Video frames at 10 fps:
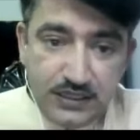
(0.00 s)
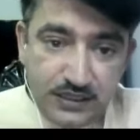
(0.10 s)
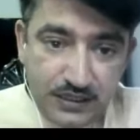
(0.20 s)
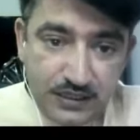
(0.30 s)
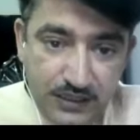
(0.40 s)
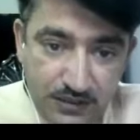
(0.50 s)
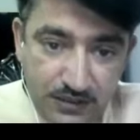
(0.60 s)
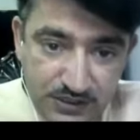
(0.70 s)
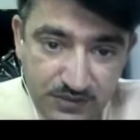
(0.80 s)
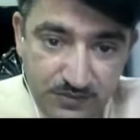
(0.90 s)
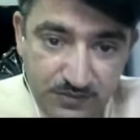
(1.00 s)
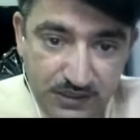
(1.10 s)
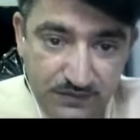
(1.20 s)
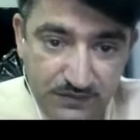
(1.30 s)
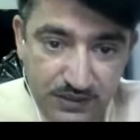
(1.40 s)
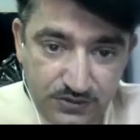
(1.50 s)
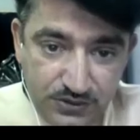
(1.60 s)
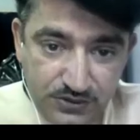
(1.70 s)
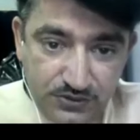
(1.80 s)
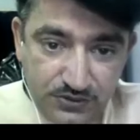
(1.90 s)
Here on this map, I have also
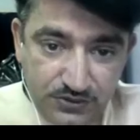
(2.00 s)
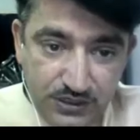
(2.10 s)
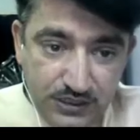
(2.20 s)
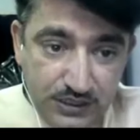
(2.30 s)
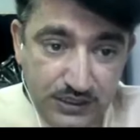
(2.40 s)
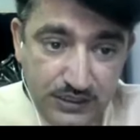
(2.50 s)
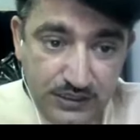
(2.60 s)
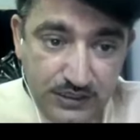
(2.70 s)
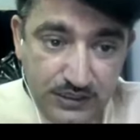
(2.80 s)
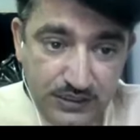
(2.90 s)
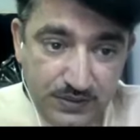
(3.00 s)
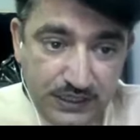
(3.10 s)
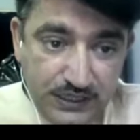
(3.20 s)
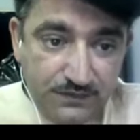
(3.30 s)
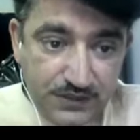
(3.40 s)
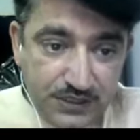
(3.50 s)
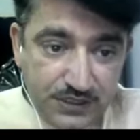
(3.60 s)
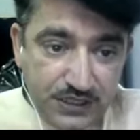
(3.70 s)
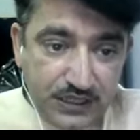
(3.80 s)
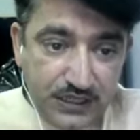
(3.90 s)
shown the apatite fission
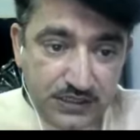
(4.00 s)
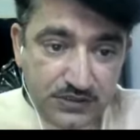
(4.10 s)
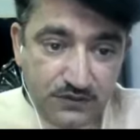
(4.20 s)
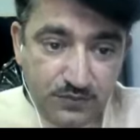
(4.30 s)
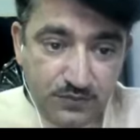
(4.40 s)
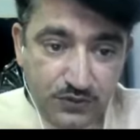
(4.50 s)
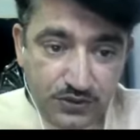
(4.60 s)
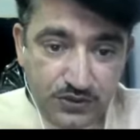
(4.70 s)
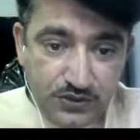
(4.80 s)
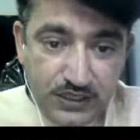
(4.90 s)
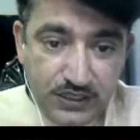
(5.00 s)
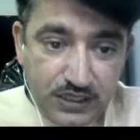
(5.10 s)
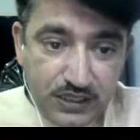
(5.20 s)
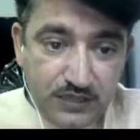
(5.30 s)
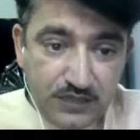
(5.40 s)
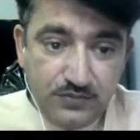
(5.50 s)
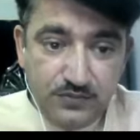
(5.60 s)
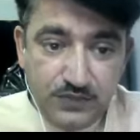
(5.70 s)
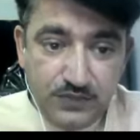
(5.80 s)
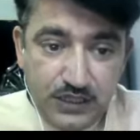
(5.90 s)
track ages of Bohannon et al.
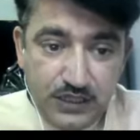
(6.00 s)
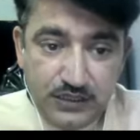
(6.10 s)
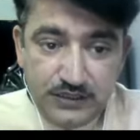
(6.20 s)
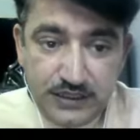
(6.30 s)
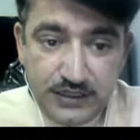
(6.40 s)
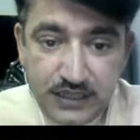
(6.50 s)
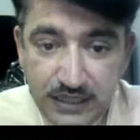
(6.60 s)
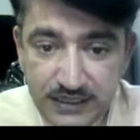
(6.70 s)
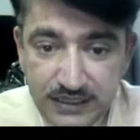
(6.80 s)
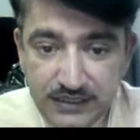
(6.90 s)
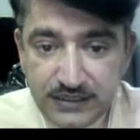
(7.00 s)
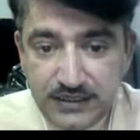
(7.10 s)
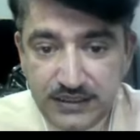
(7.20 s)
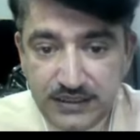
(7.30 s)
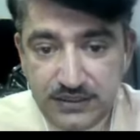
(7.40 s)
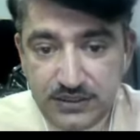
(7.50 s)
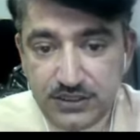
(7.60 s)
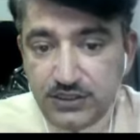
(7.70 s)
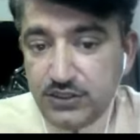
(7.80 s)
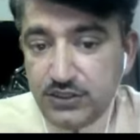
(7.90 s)
That are younger than the
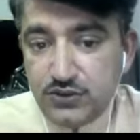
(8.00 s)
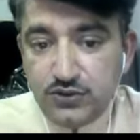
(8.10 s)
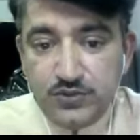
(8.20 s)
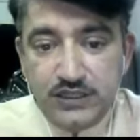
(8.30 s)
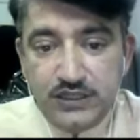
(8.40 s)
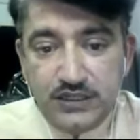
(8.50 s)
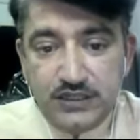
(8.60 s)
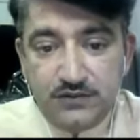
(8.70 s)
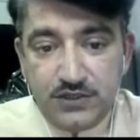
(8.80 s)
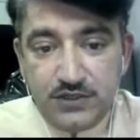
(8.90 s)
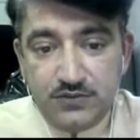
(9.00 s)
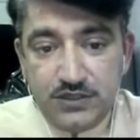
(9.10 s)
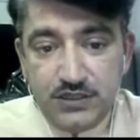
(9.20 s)
32 million year, which we